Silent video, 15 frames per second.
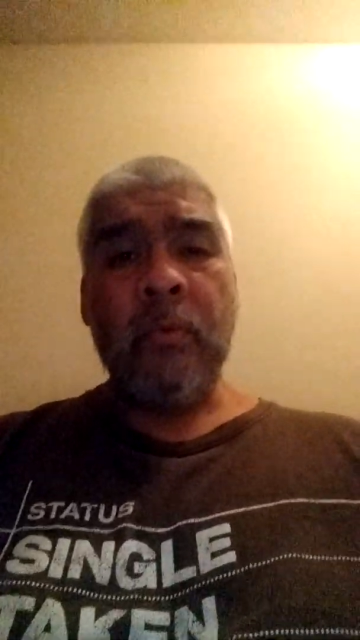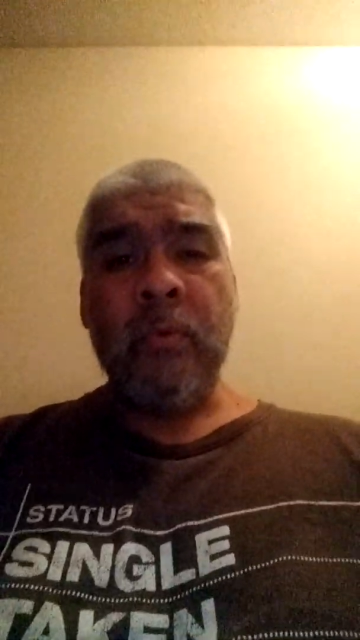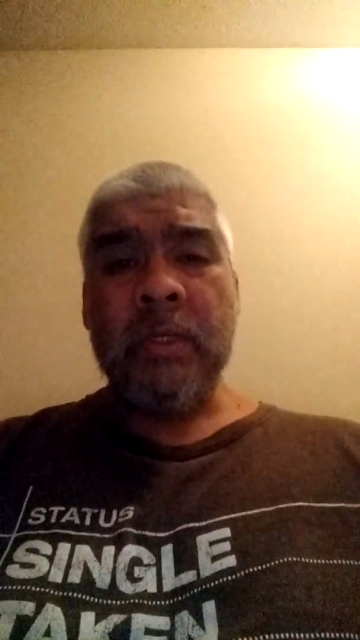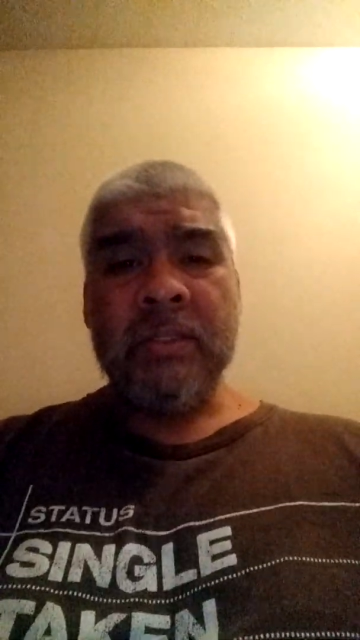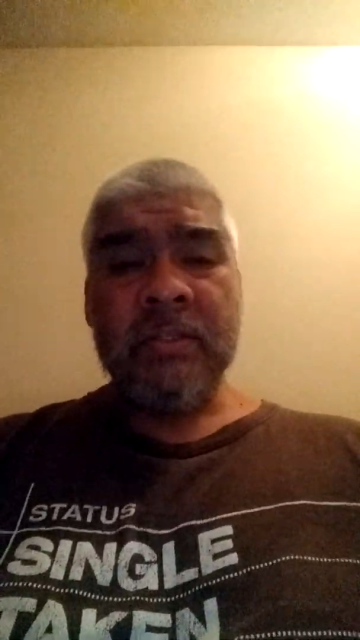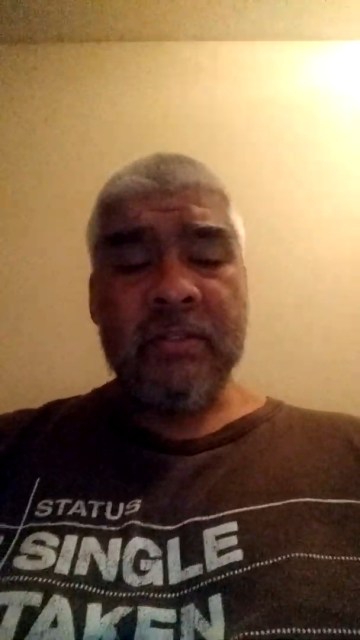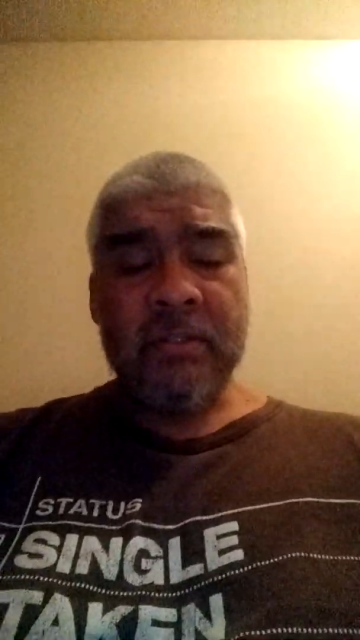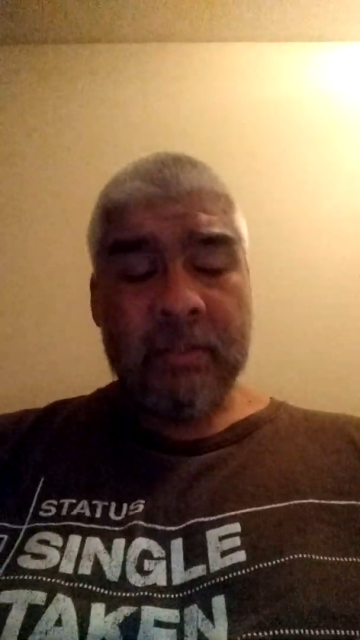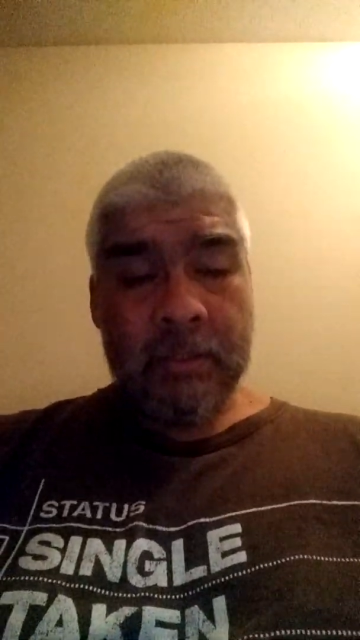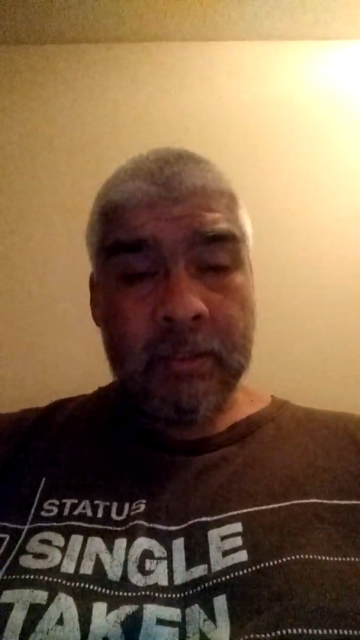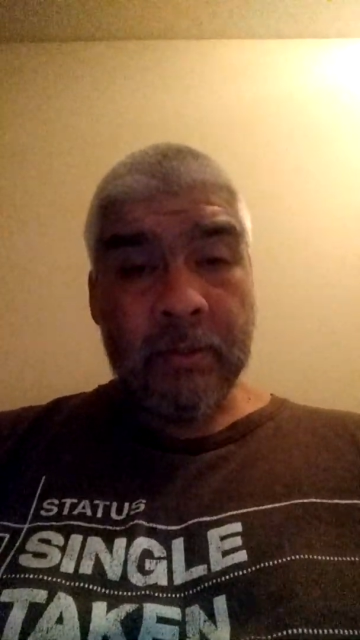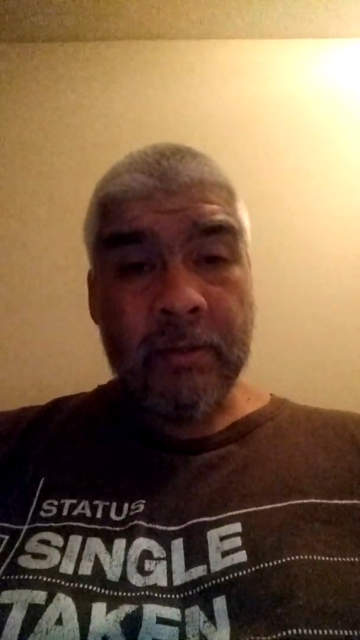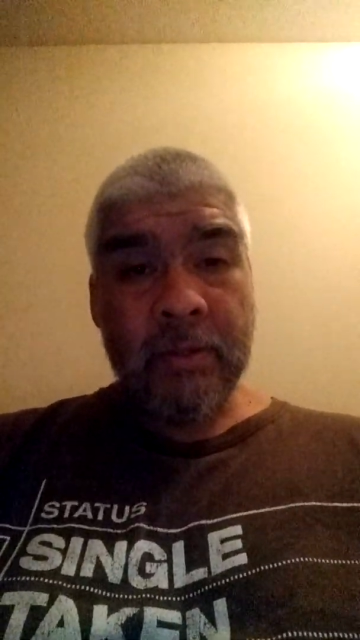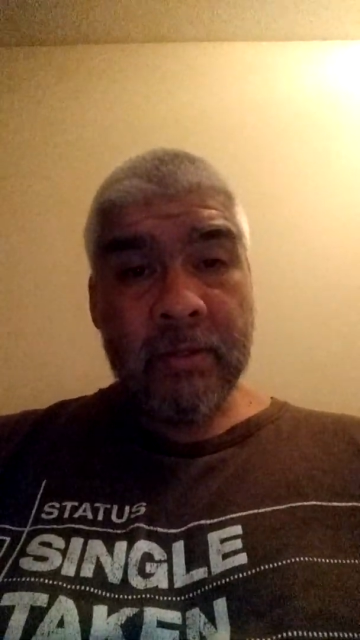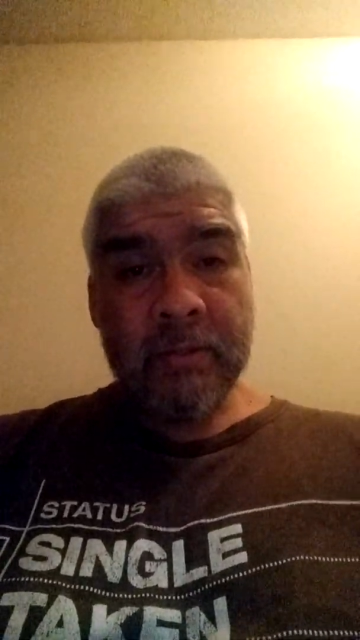would
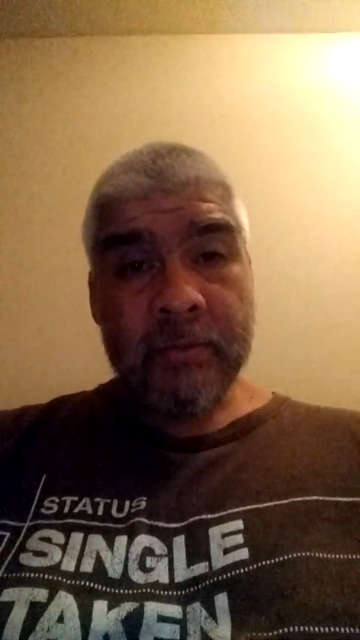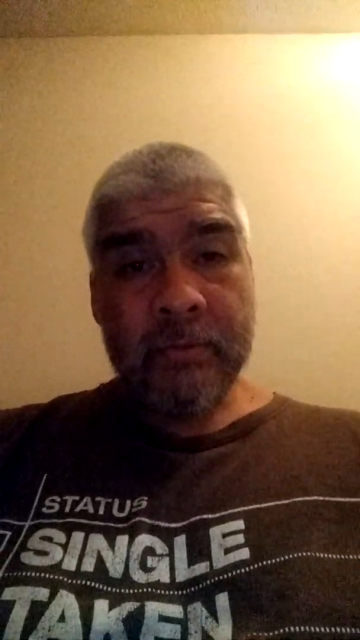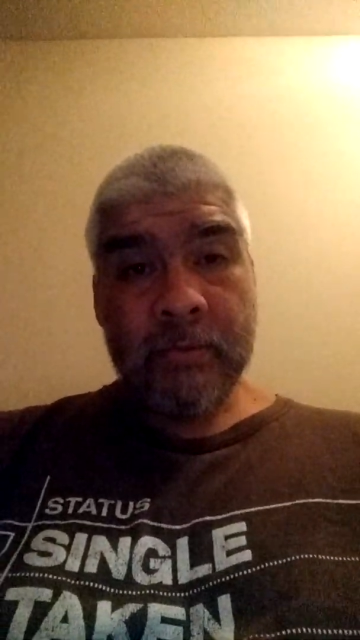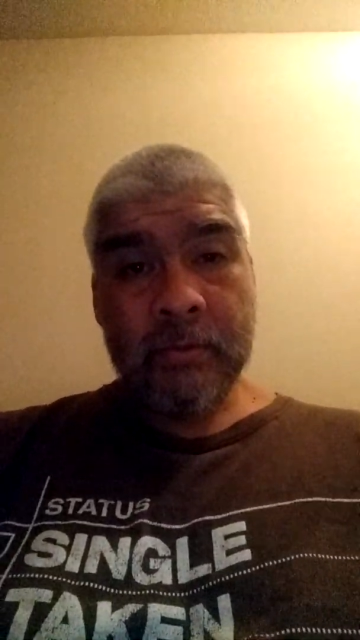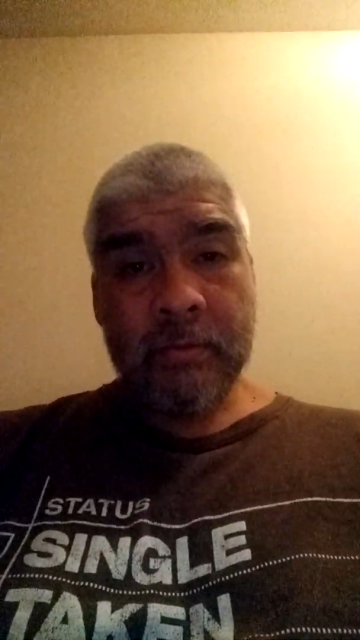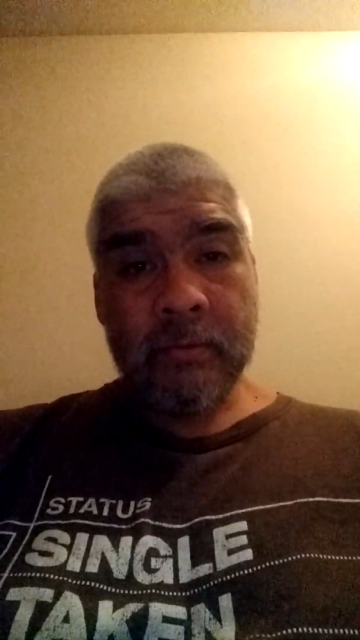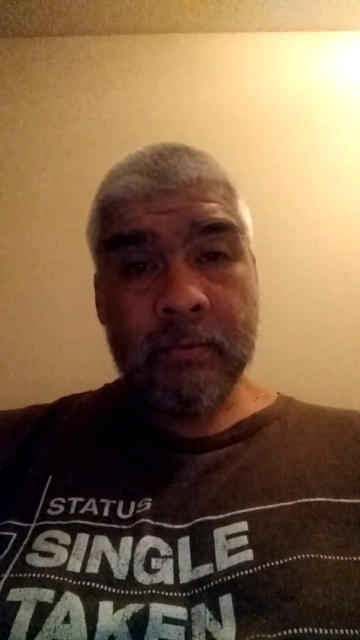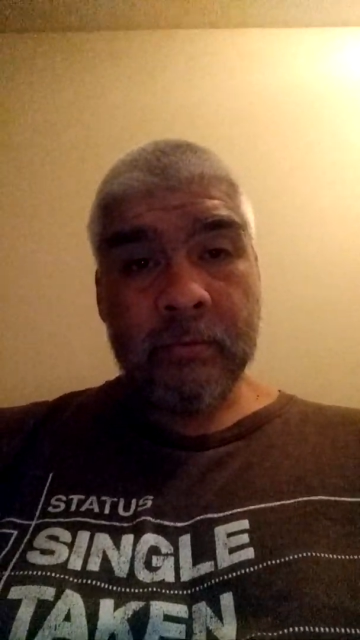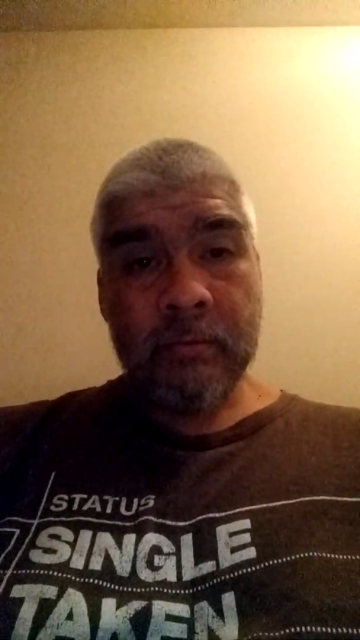consider this